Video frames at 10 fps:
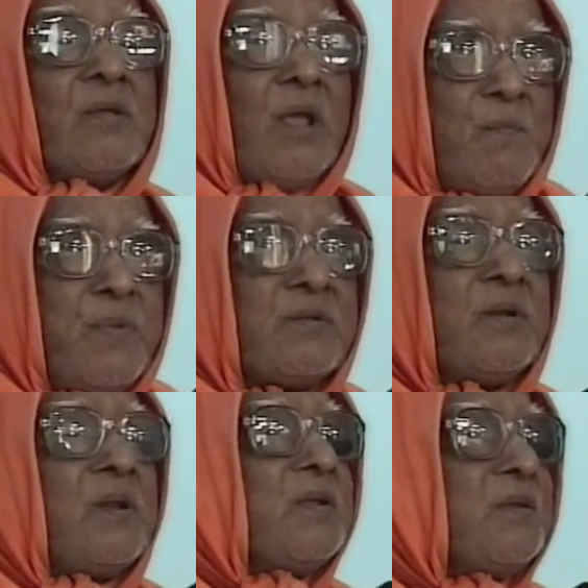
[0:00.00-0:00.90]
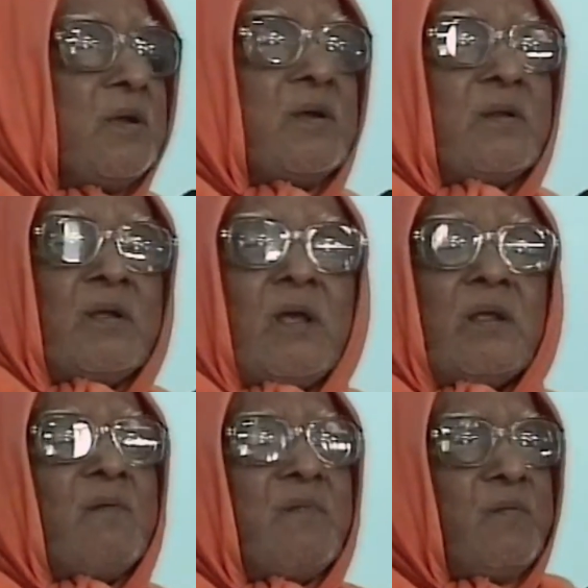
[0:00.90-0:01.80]
Same person is here,
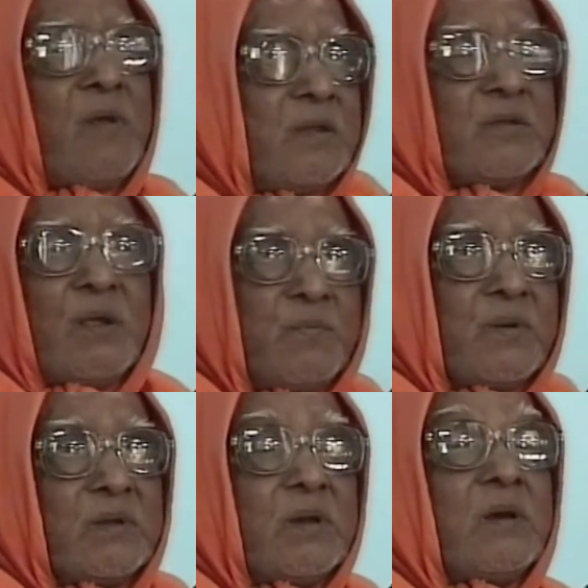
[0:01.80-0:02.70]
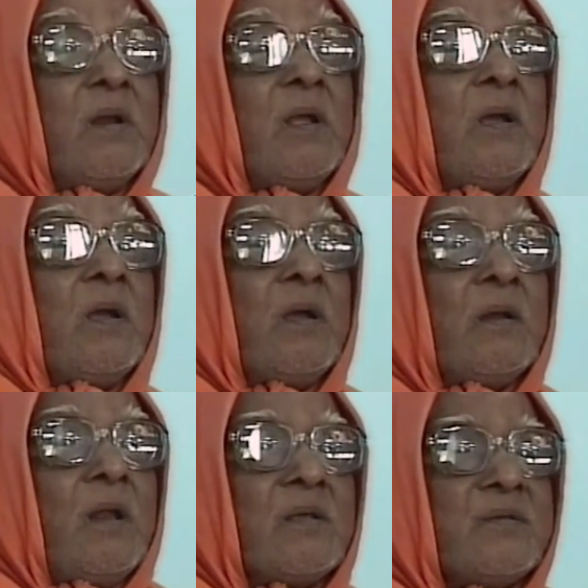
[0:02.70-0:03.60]
here, everywhere, same person.
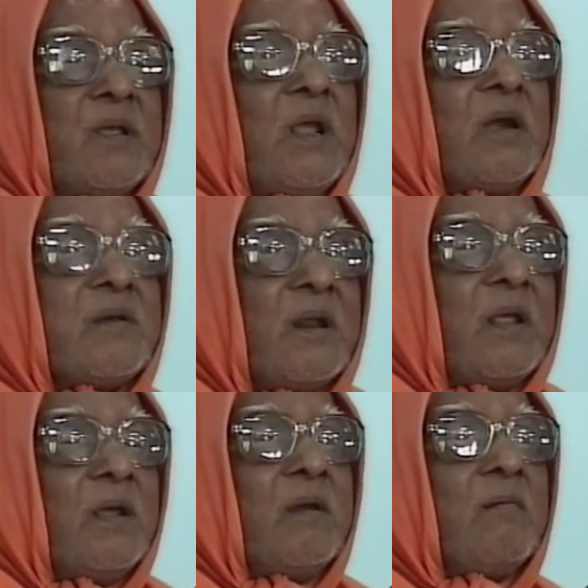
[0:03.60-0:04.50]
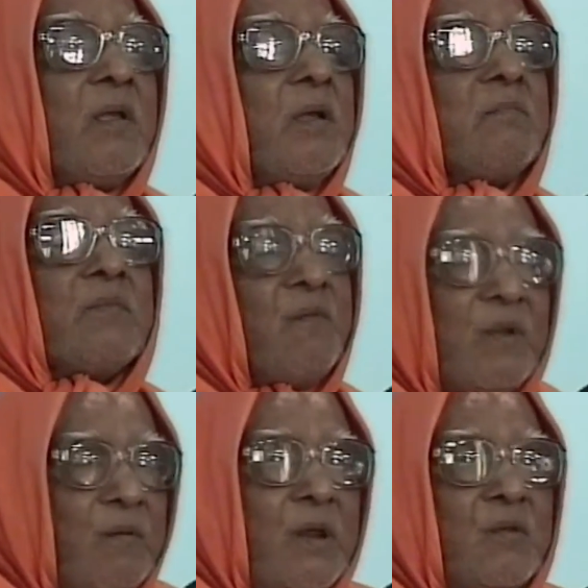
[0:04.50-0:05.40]
Like seeing a tree,
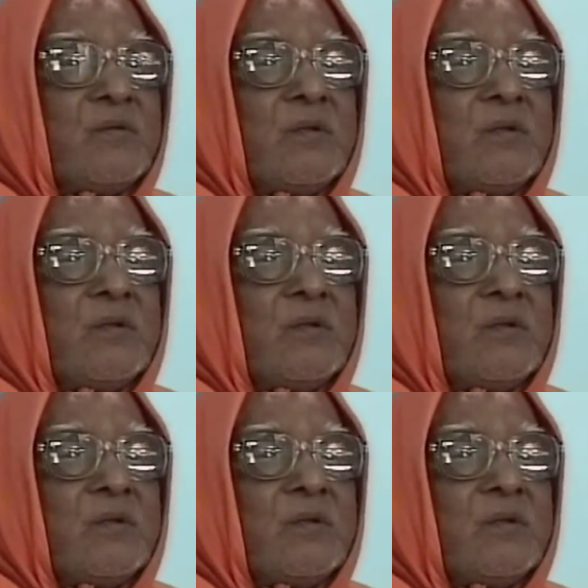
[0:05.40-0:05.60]
everywhere